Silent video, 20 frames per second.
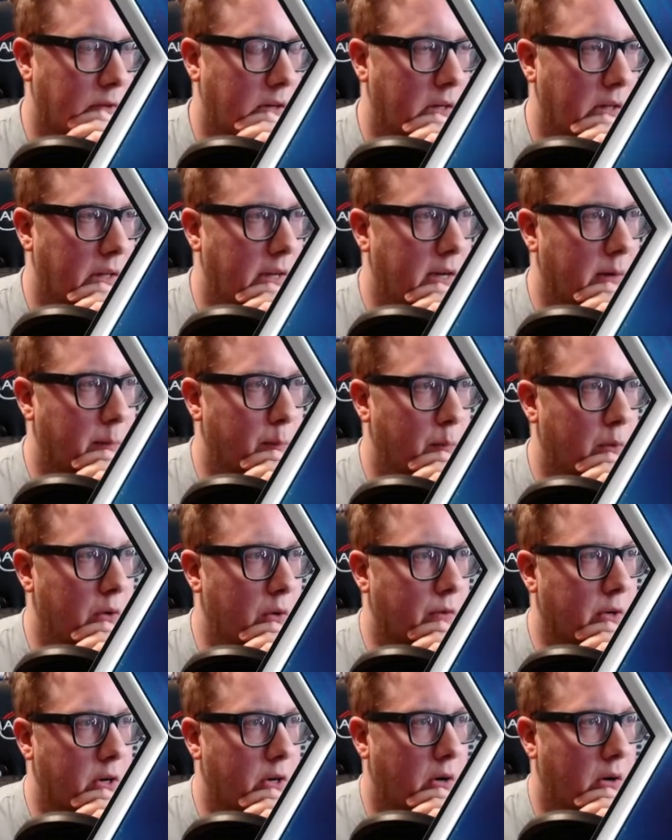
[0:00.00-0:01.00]
Now they can
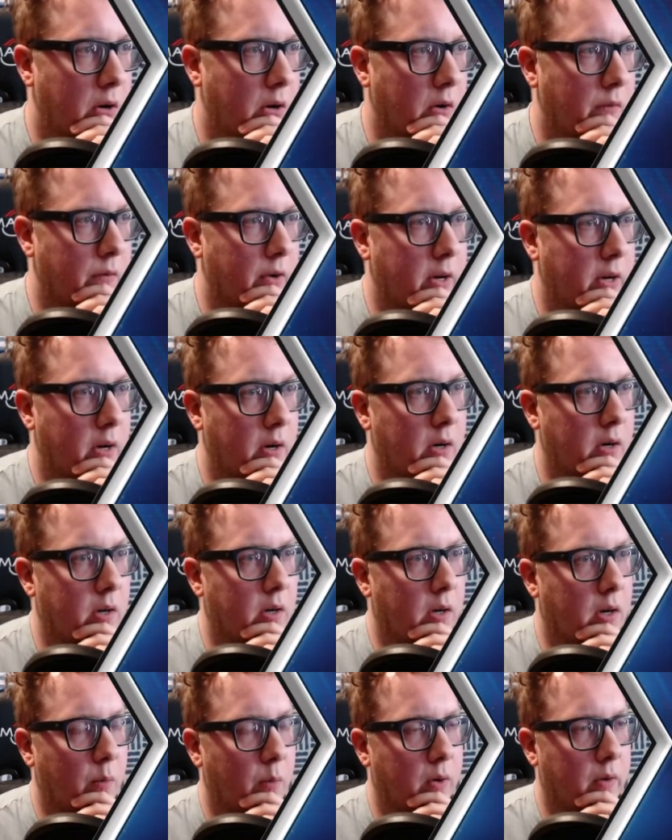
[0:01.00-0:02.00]
move a card over
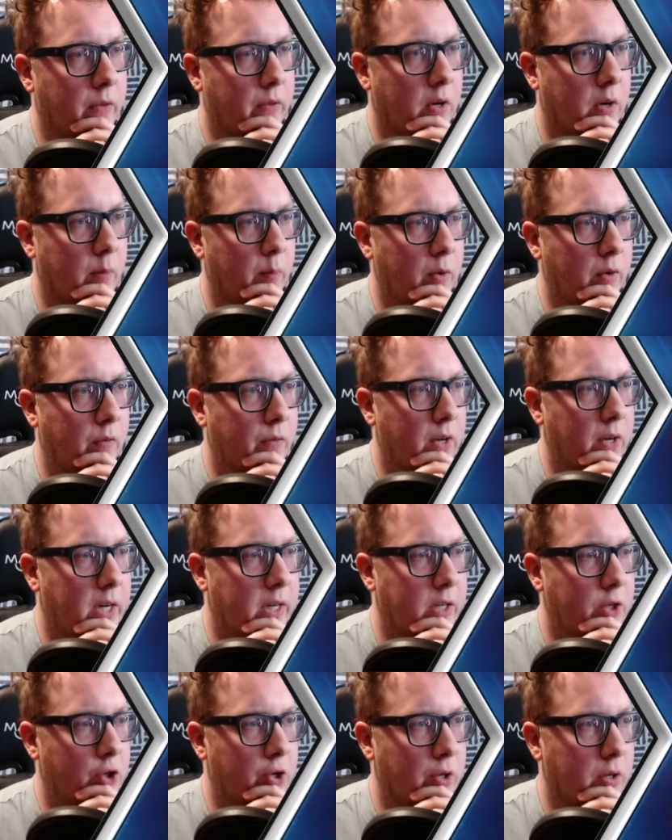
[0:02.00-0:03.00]
here. I wonder if they're going to move
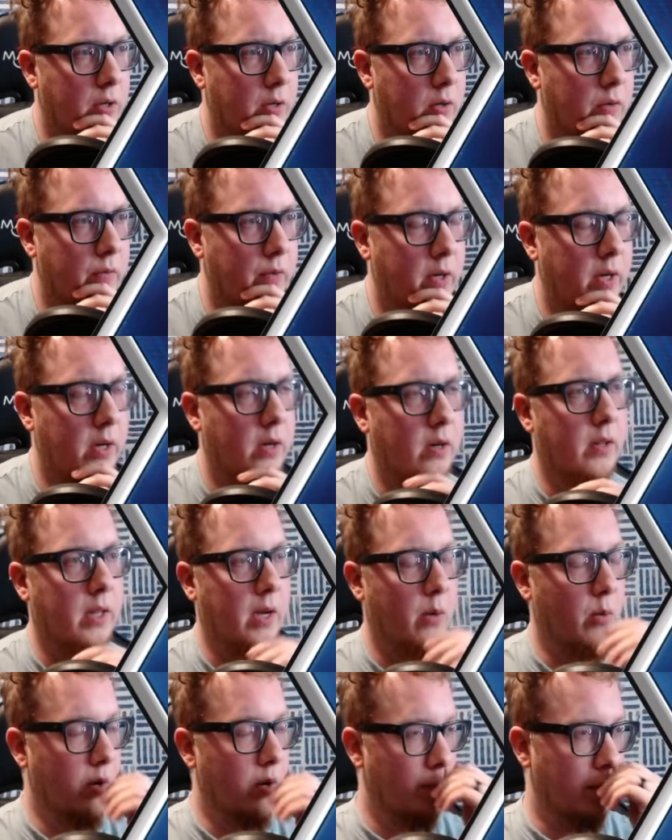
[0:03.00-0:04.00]
Ninja over here.
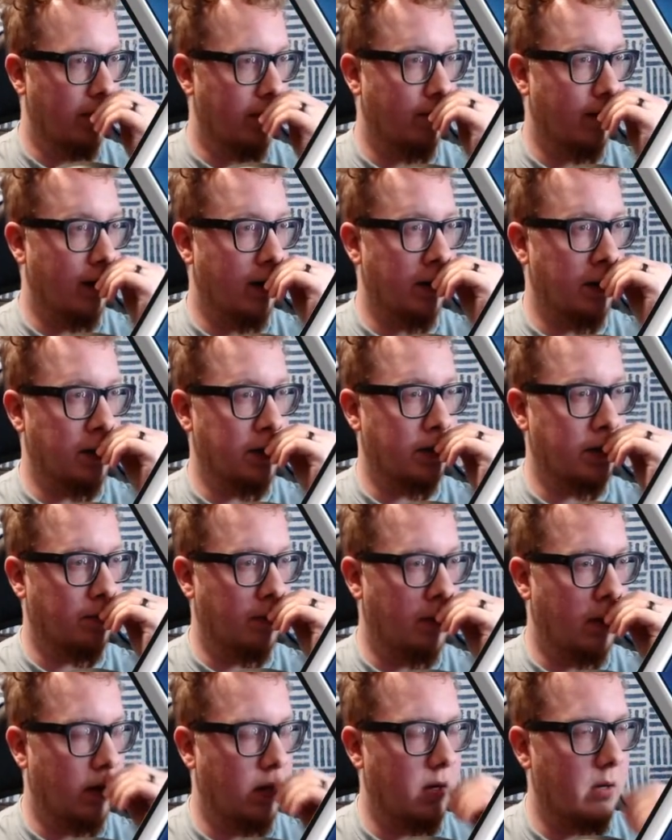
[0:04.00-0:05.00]
That wouldn't be very
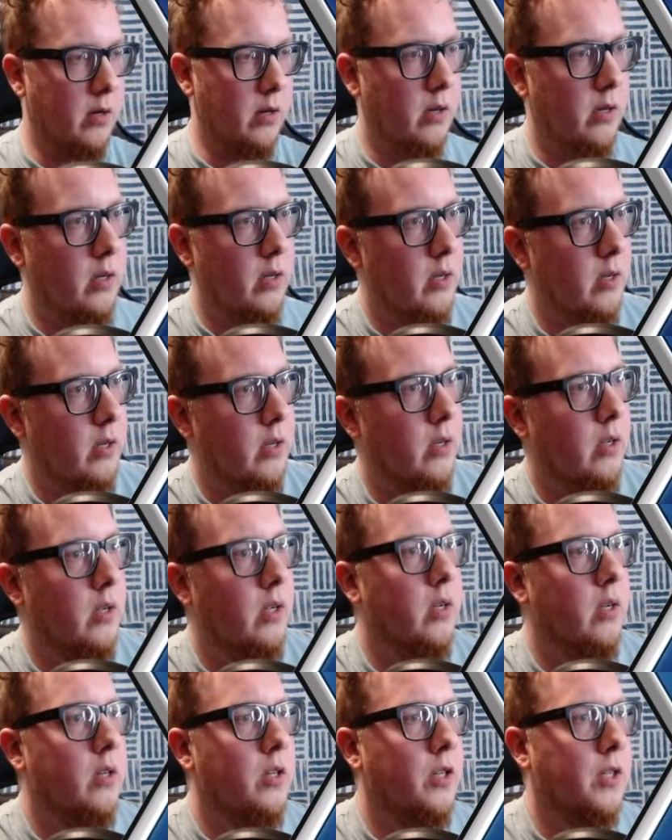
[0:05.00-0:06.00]
smart.
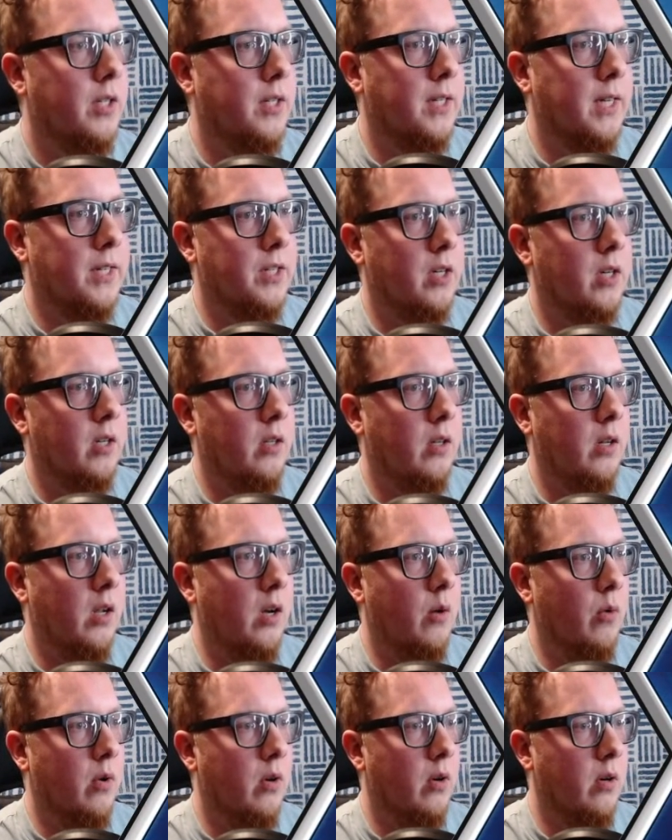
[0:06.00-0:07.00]
Just because that's going to
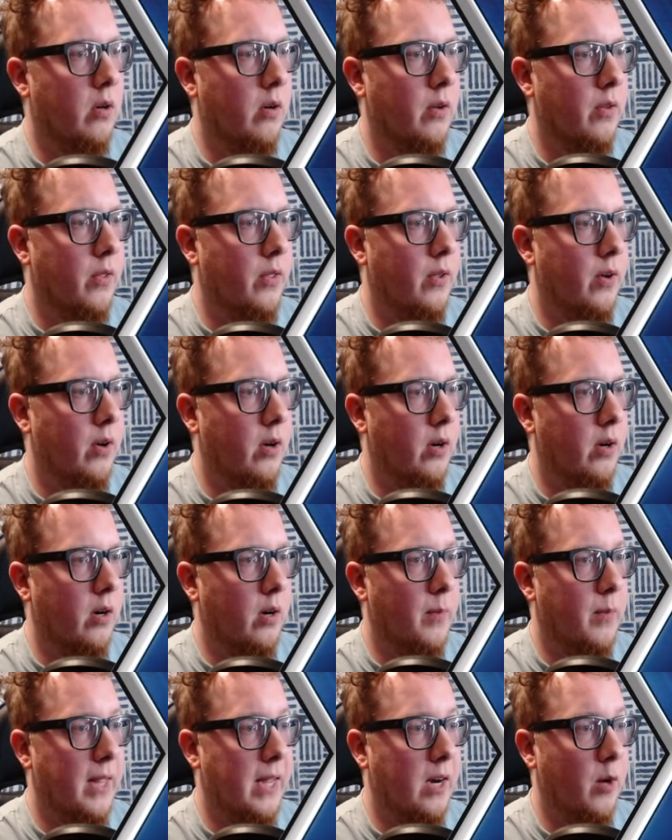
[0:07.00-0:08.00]
lower their...
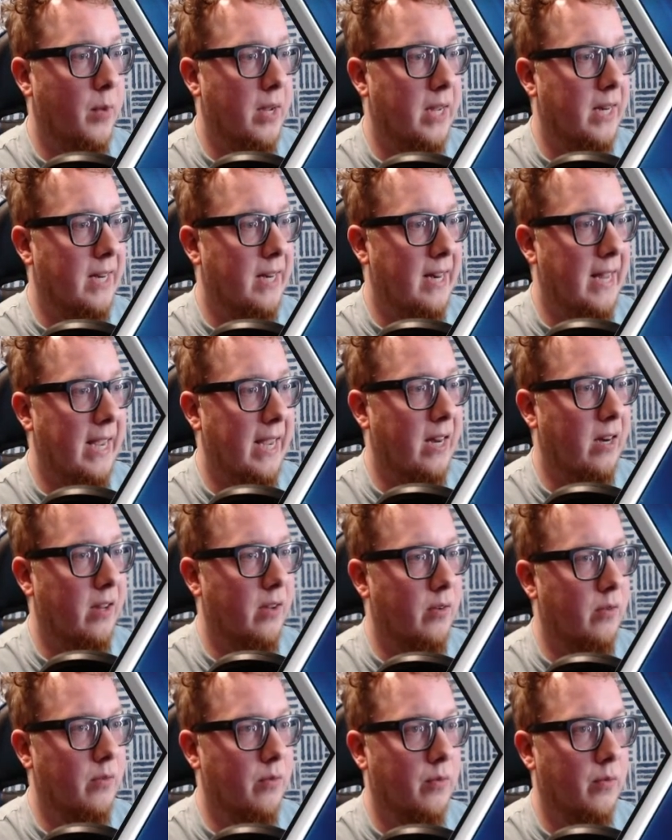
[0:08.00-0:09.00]
I mean, that'll be a
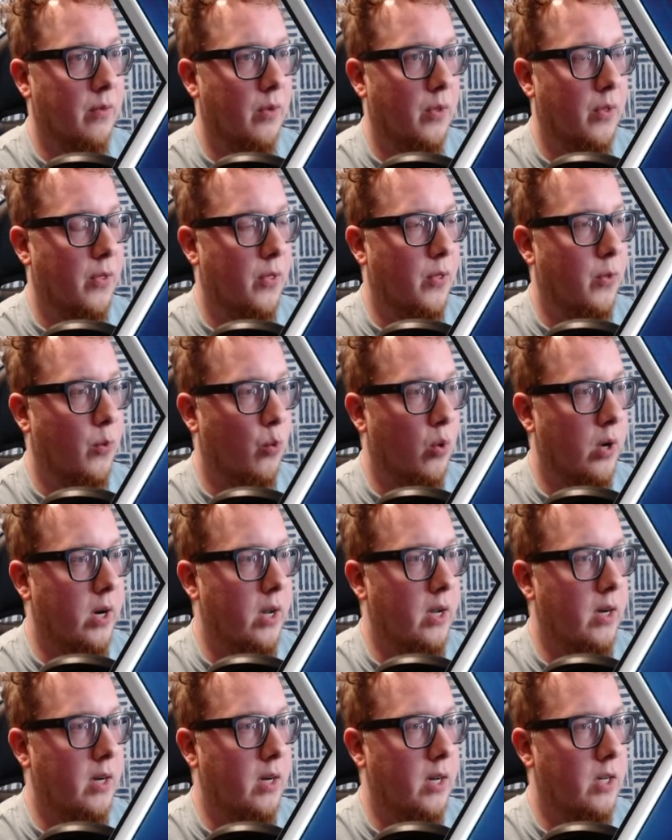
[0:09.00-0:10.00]

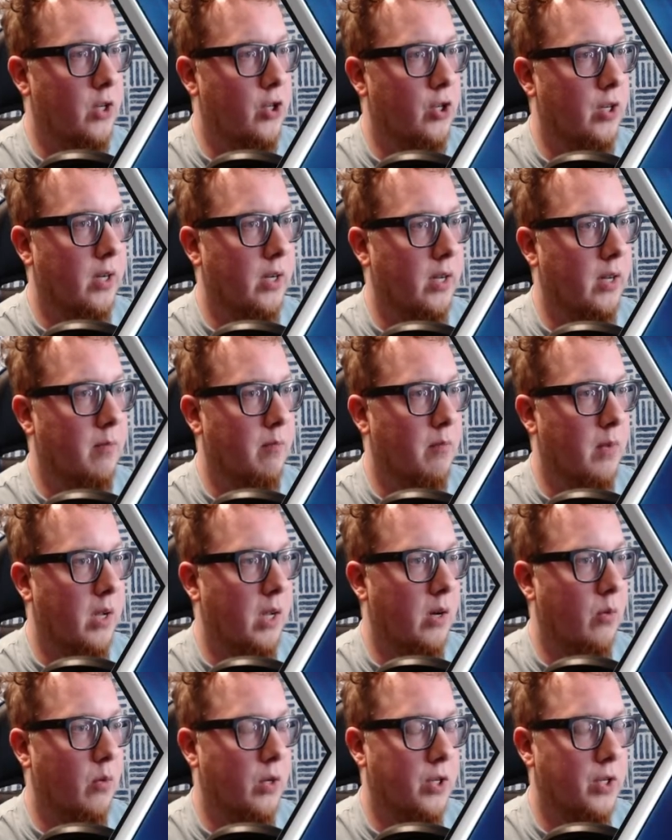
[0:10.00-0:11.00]
-3 Ninja in
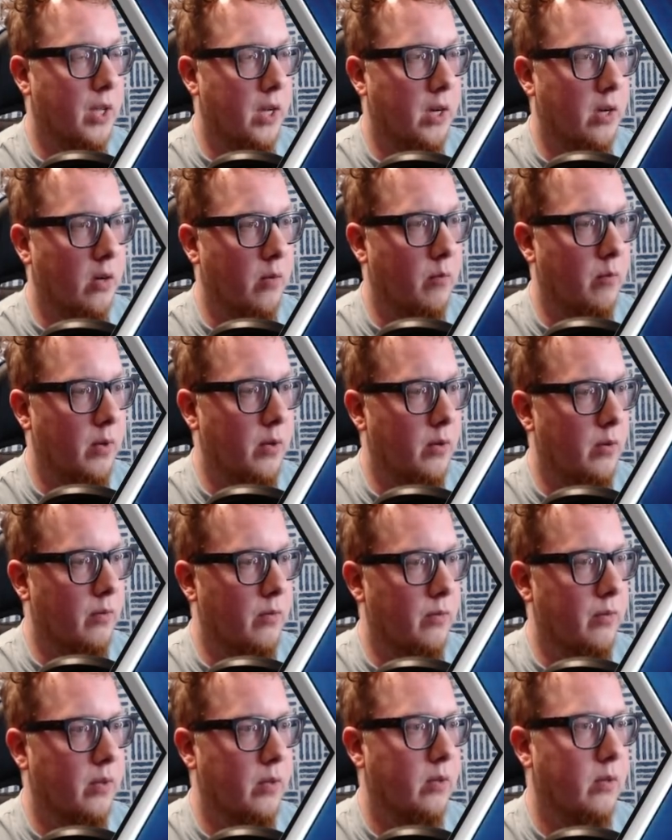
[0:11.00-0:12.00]
mid, which they don't
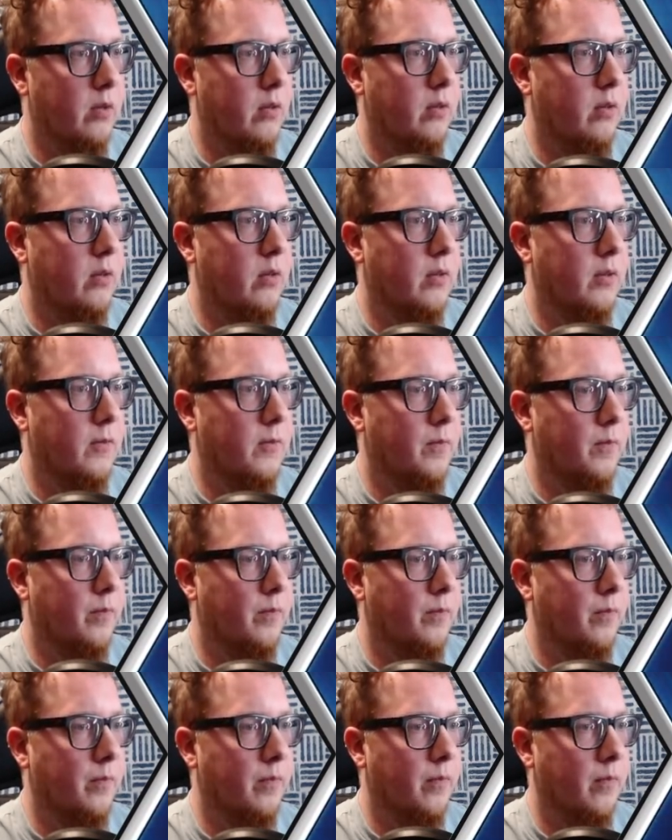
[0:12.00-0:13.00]
move.
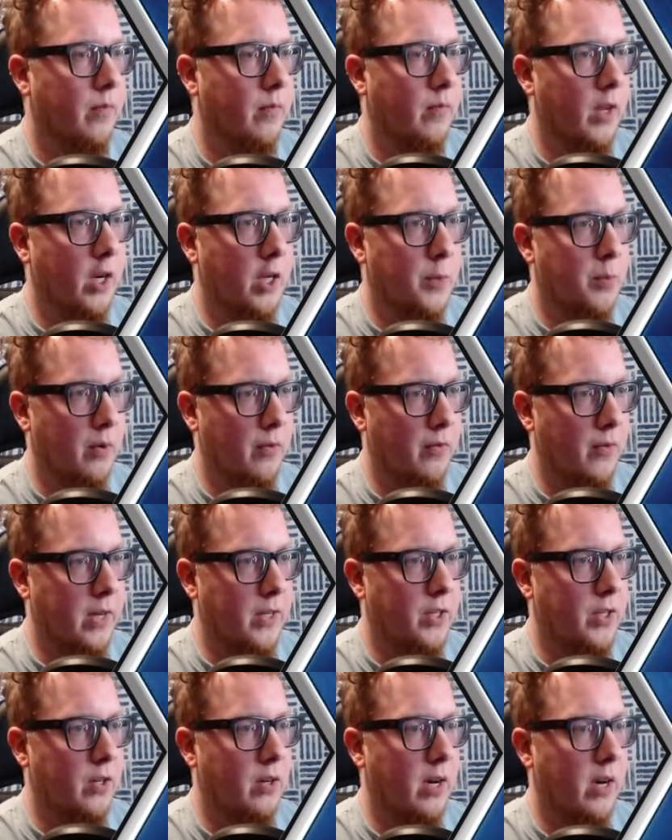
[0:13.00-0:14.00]
And there's
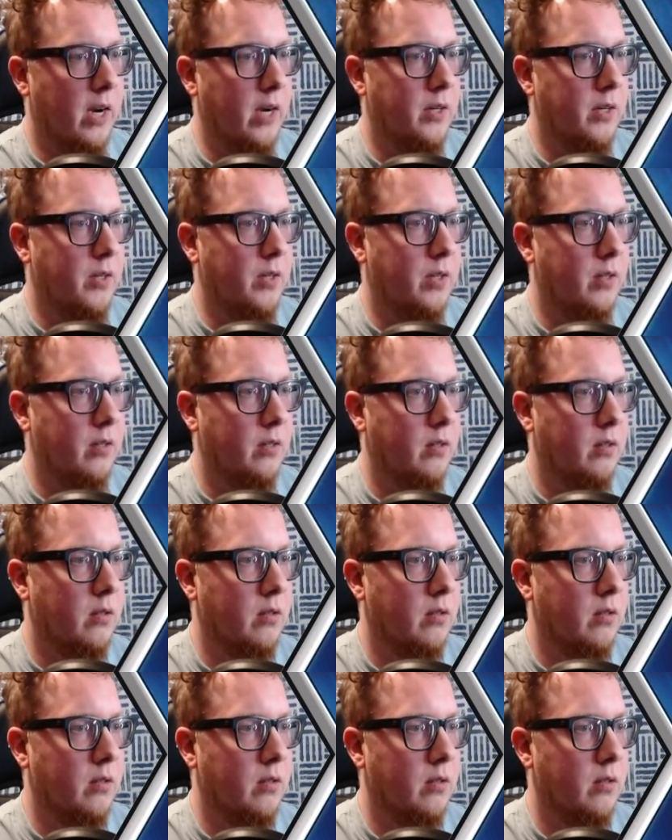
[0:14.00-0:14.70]
Professor X.